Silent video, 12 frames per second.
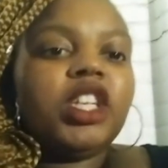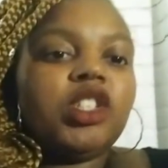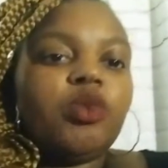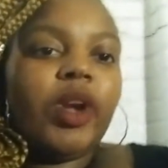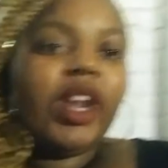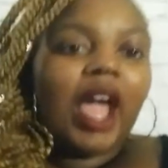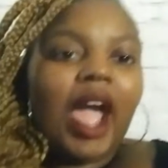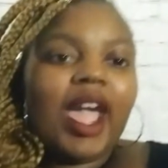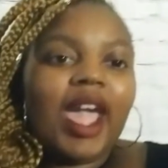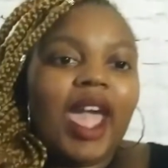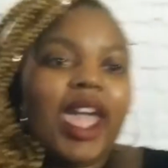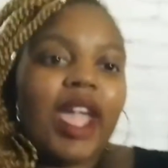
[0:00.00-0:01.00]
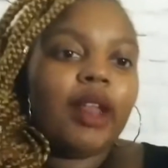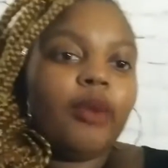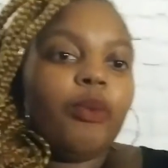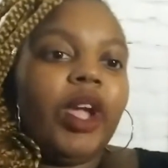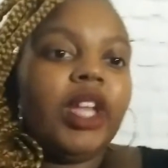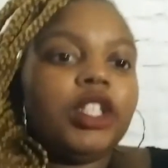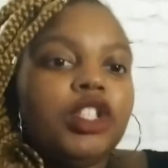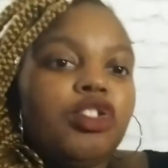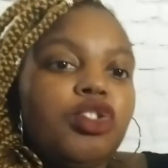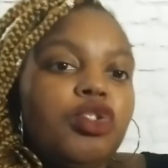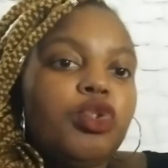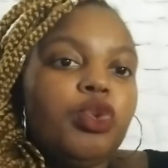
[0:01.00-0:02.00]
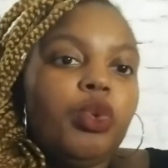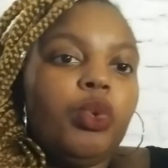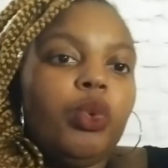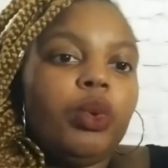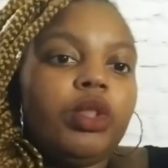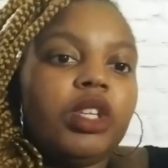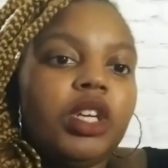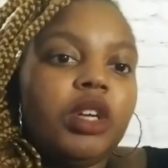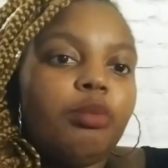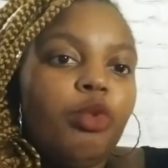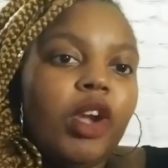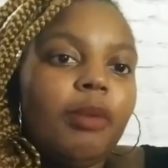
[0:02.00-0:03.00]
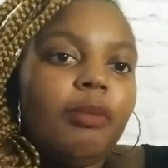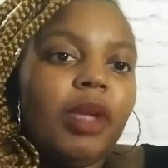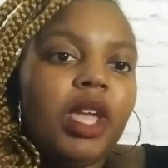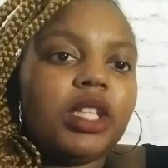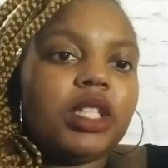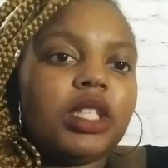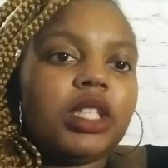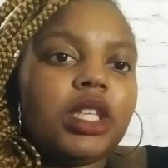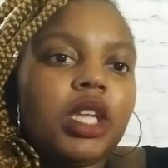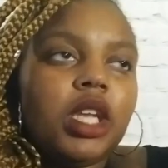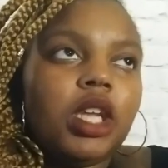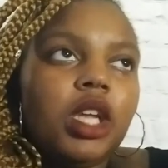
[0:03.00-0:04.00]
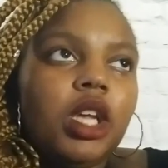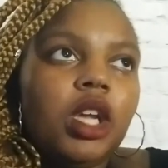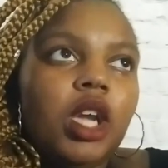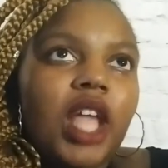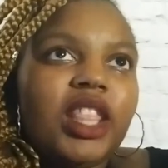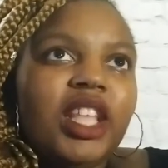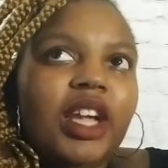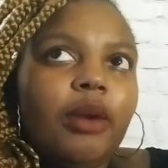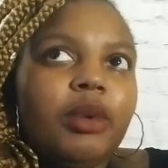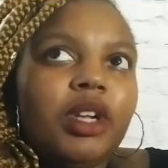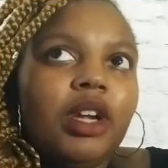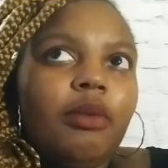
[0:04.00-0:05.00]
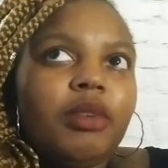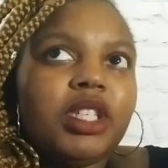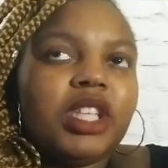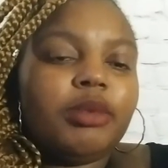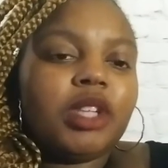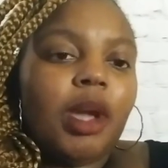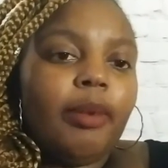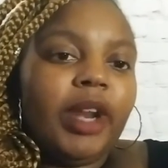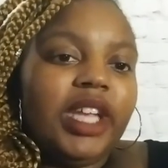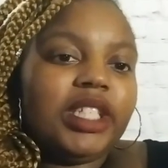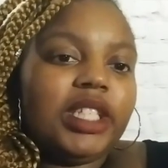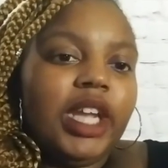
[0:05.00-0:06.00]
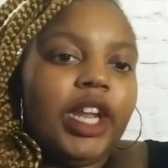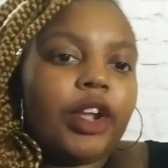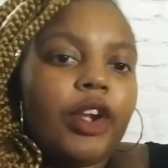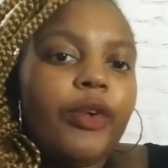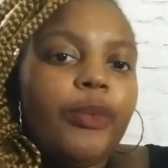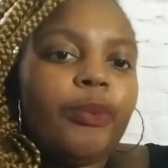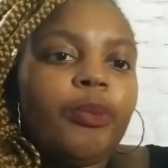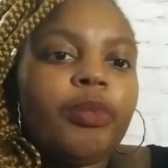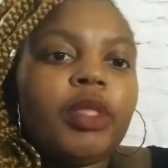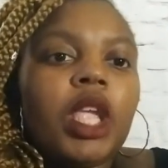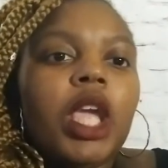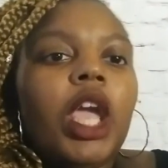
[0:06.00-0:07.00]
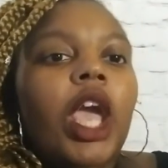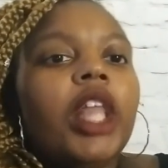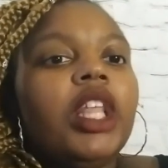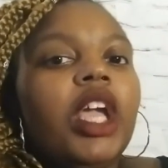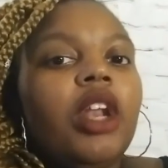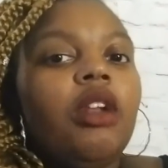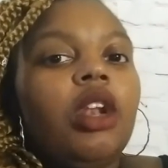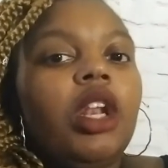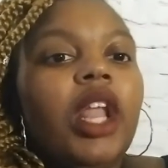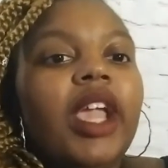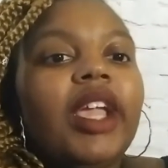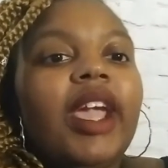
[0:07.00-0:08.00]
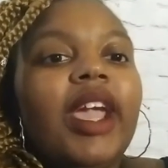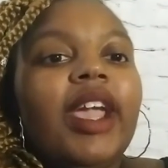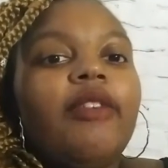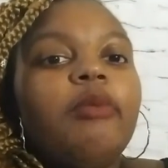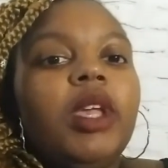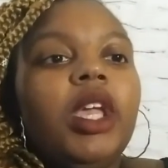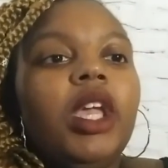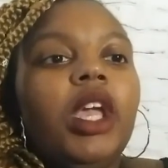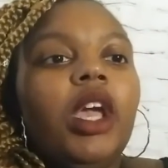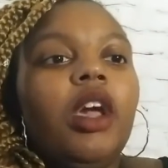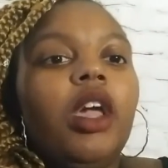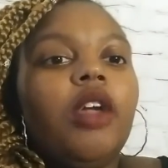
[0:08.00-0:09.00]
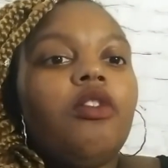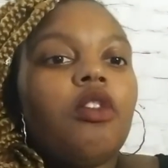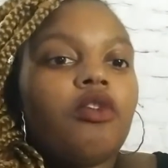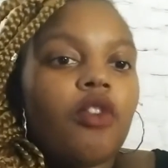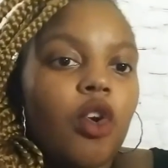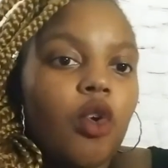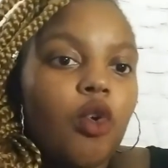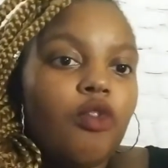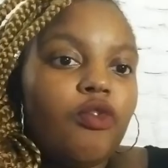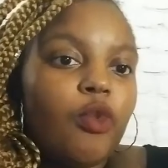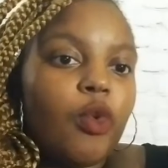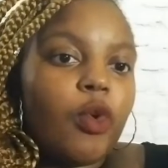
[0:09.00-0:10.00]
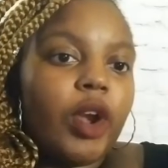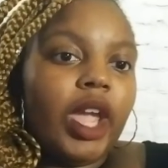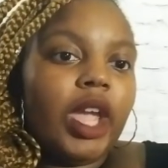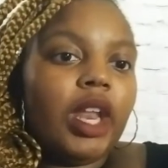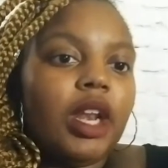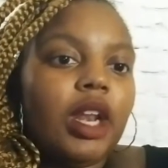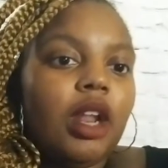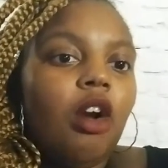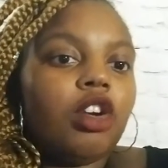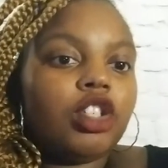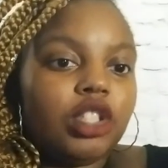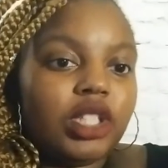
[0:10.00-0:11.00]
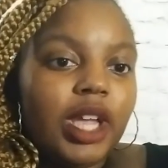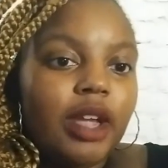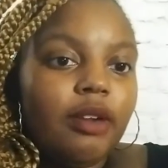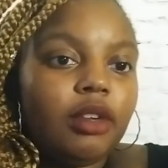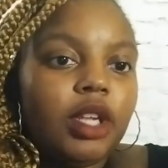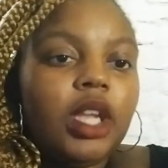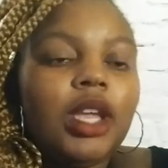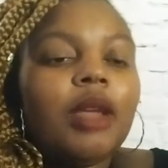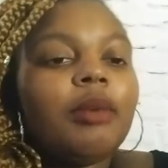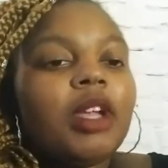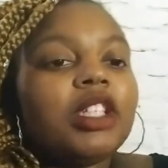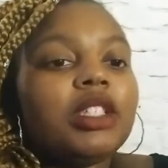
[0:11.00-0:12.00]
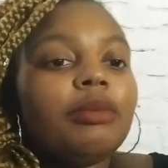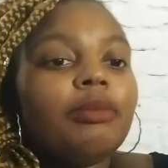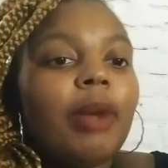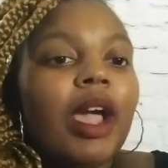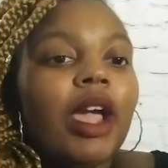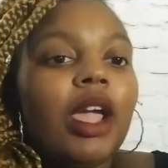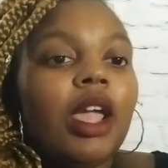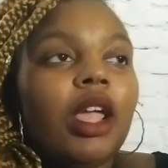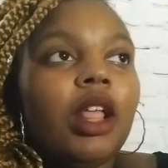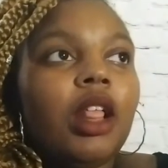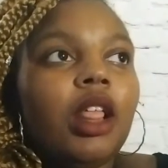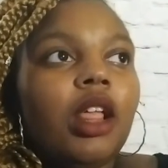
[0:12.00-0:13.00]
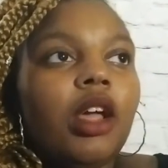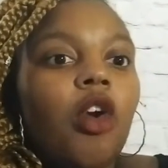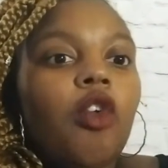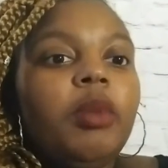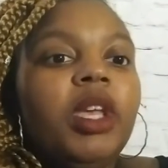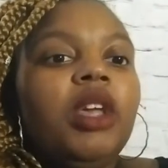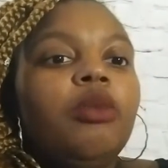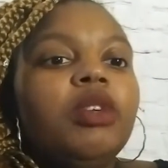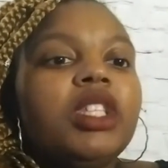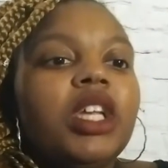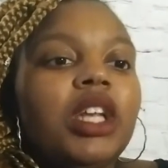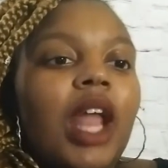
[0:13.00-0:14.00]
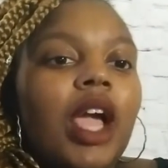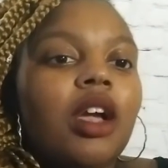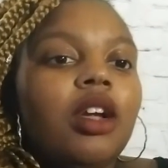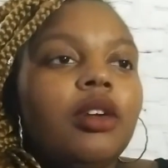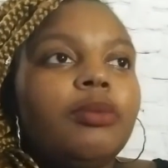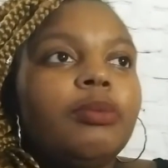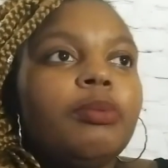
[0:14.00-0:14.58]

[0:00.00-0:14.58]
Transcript: Because when I had went to the appointment, I think I want to say it was a couple days later, and then they gave me a referral for an ultrasound because my OB was in